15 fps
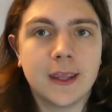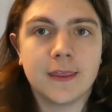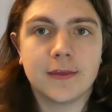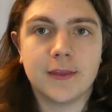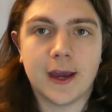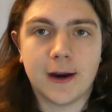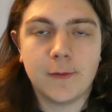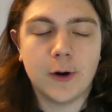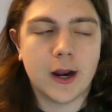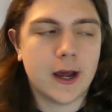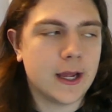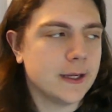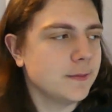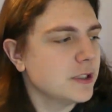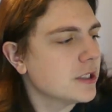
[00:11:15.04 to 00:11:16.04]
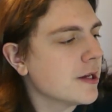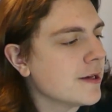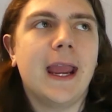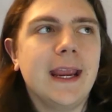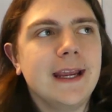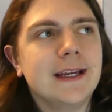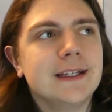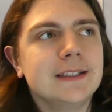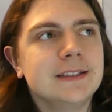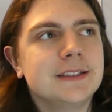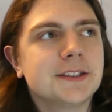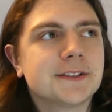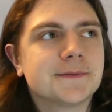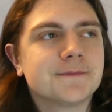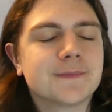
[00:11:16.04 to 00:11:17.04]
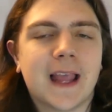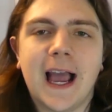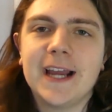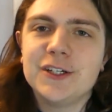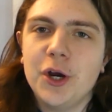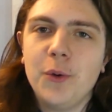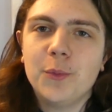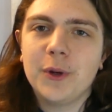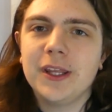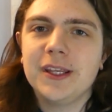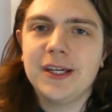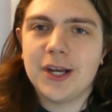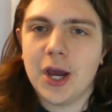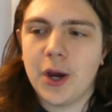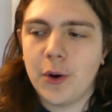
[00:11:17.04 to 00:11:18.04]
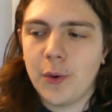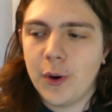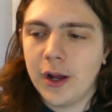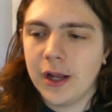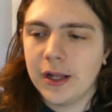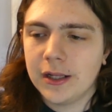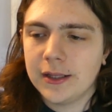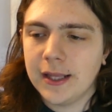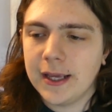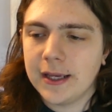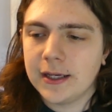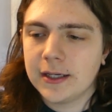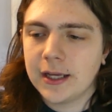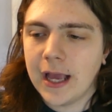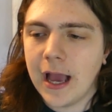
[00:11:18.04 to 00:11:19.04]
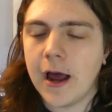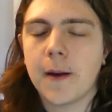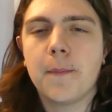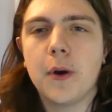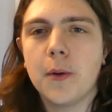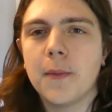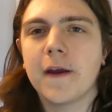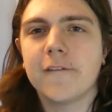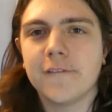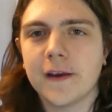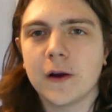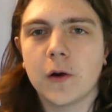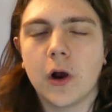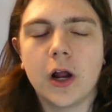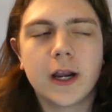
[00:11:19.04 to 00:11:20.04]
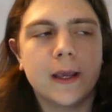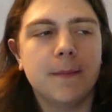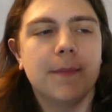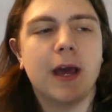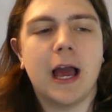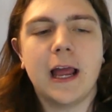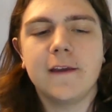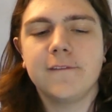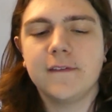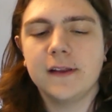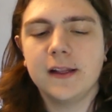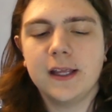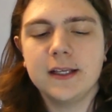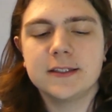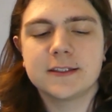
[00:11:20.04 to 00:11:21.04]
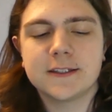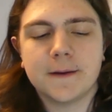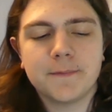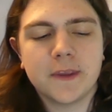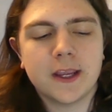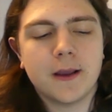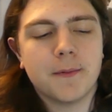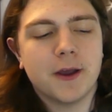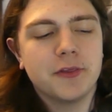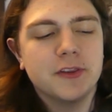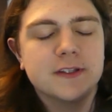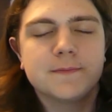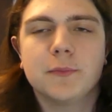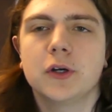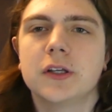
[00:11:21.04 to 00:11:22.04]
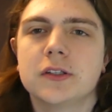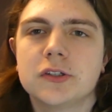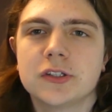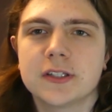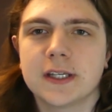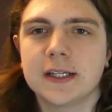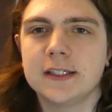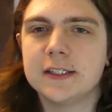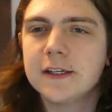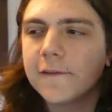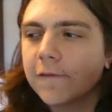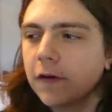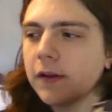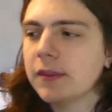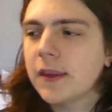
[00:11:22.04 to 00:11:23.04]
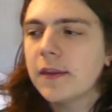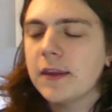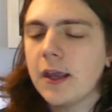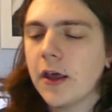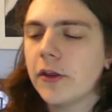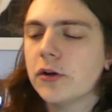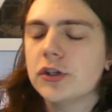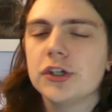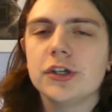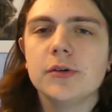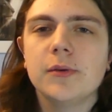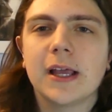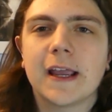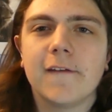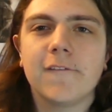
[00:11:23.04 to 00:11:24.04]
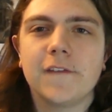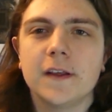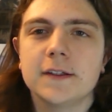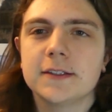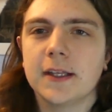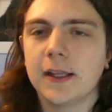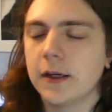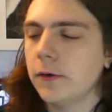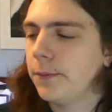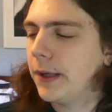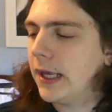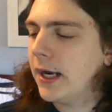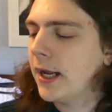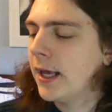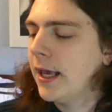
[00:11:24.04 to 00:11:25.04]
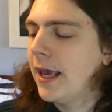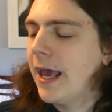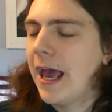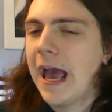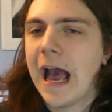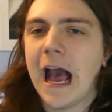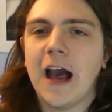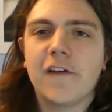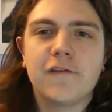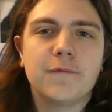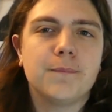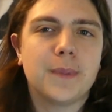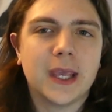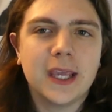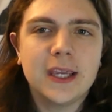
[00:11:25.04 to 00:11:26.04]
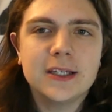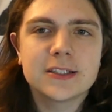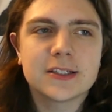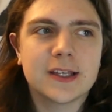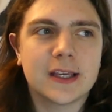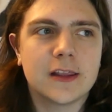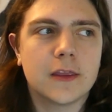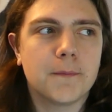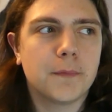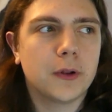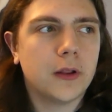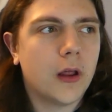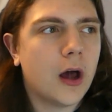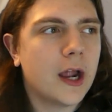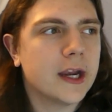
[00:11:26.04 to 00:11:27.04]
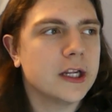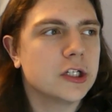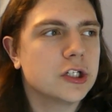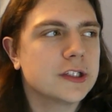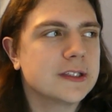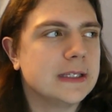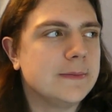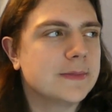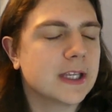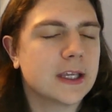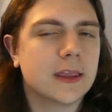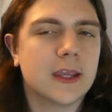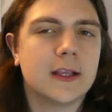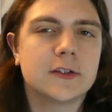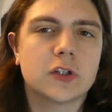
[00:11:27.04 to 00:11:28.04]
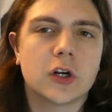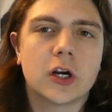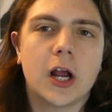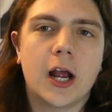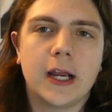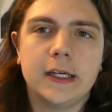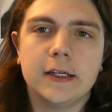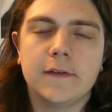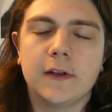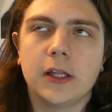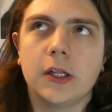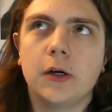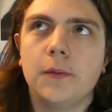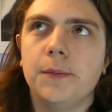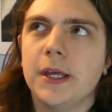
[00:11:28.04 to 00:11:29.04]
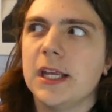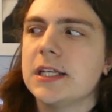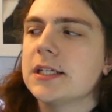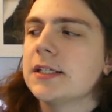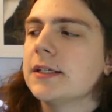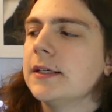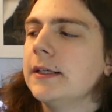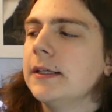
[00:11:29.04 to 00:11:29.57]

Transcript: That rhymed. And I don't really know like how to put my finger on it, but I feel like something about this book is just like different than the other 2. Like, it feels a little bit half-baked. Like, the plot, it just seems like things are kind of a little bit